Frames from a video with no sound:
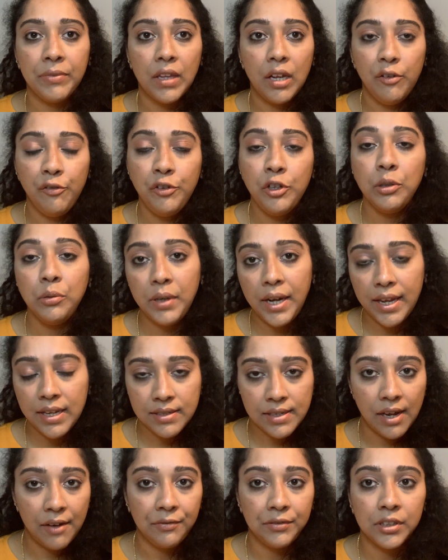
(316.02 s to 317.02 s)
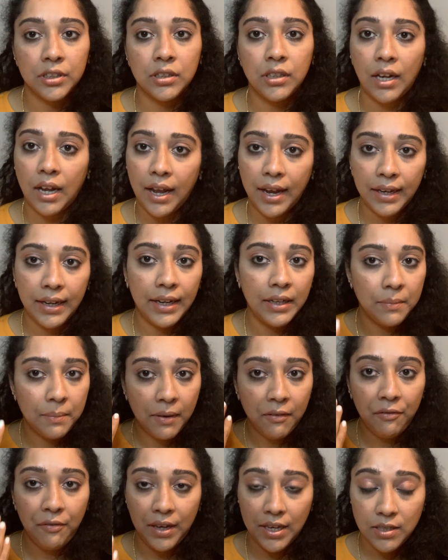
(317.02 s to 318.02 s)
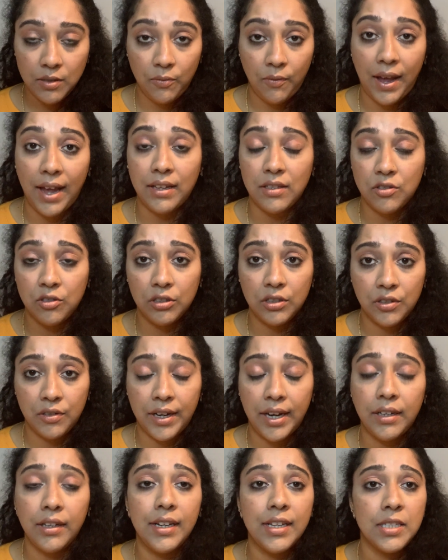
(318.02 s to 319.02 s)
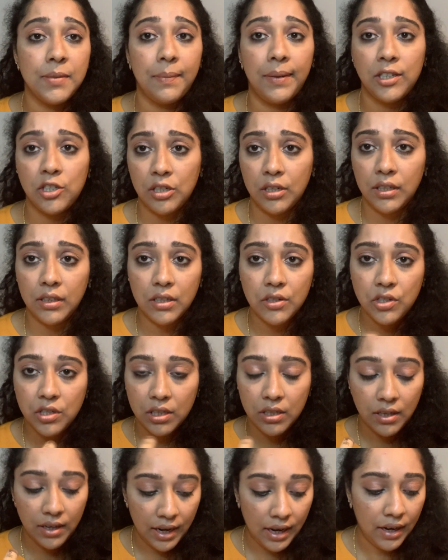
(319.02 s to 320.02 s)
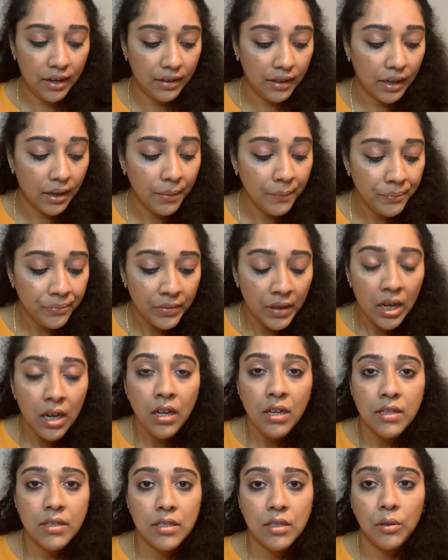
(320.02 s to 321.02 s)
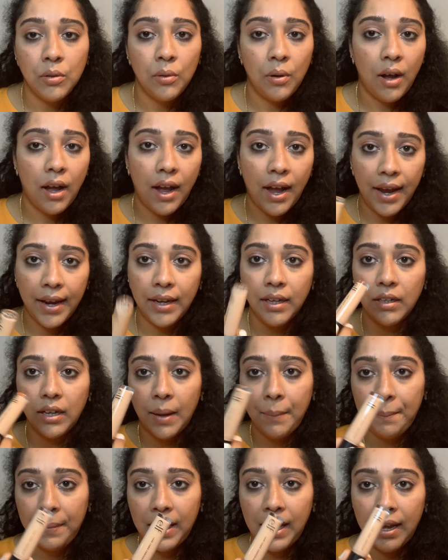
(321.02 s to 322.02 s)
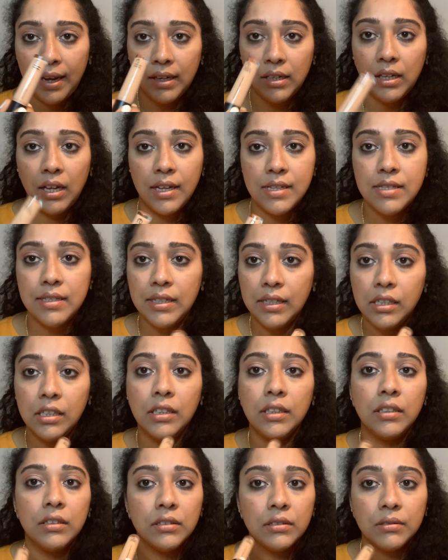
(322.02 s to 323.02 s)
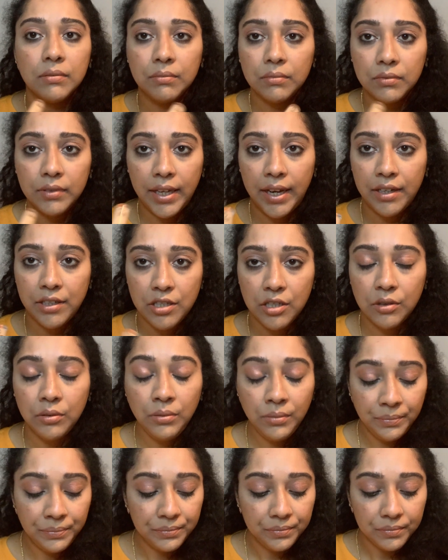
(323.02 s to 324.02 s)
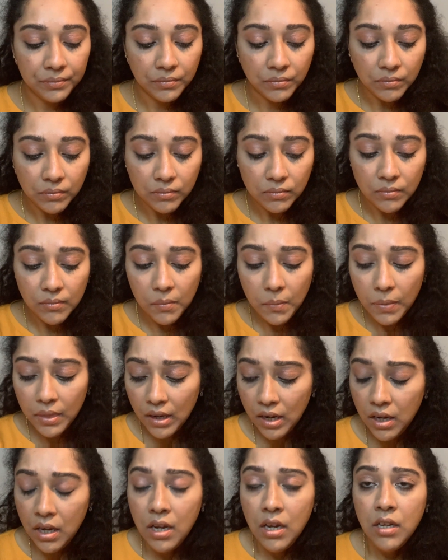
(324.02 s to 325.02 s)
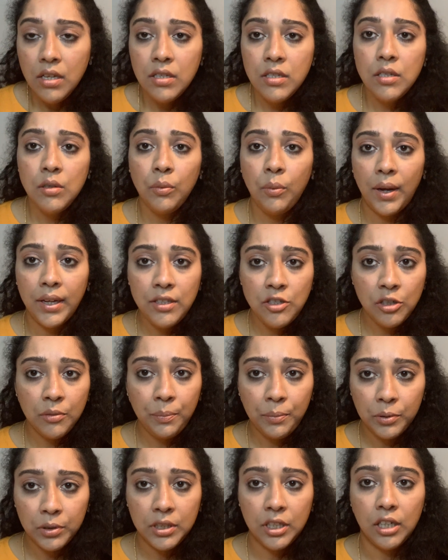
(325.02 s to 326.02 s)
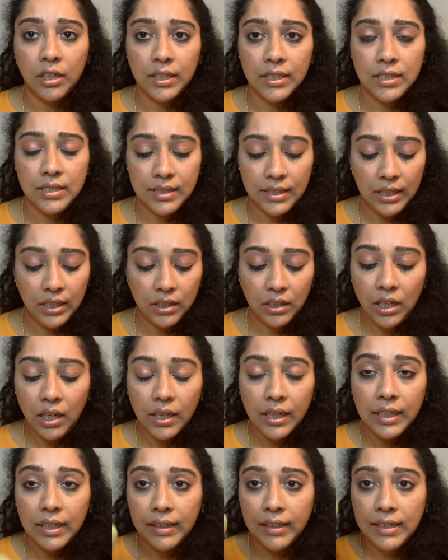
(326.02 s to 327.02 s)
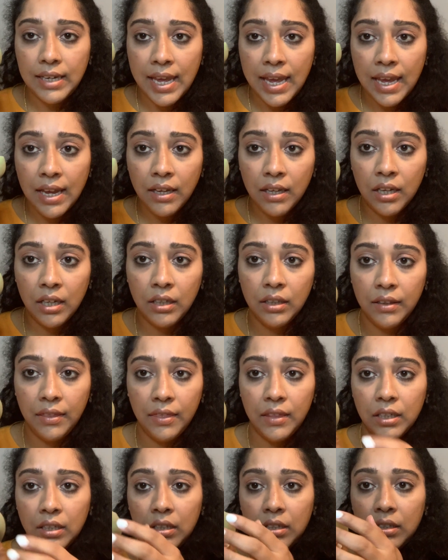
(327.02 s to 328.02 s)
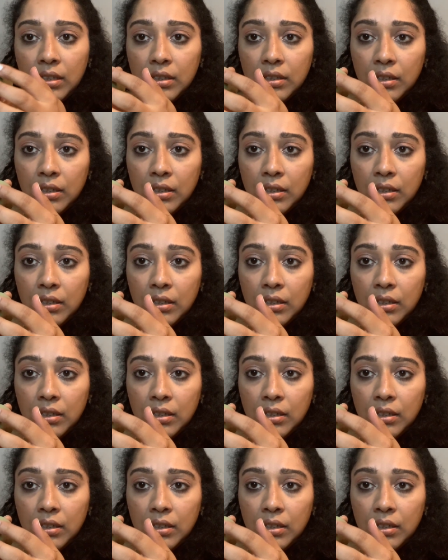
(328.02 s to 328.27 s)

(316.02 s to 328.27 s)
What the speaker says: few days after I get my face waxed or threaded, especially the chin area. So I apply concealer there too. So once you put your concealer, take the